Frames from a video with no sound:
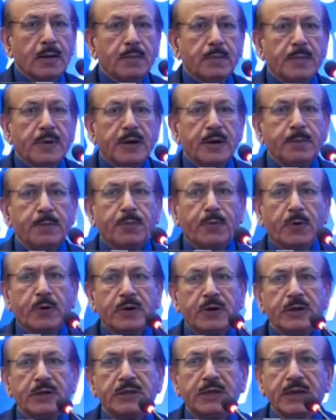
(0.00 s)
But
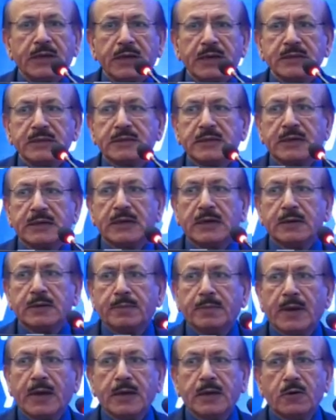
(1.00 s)
important thing is that at
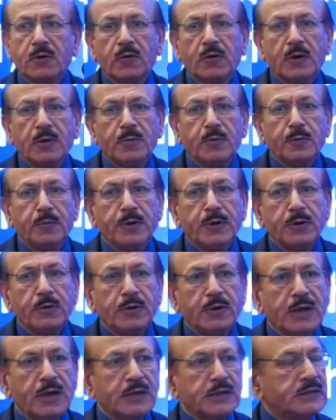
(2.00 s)

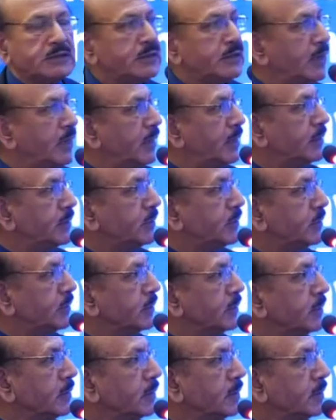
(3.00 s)
microalbuminuria stage,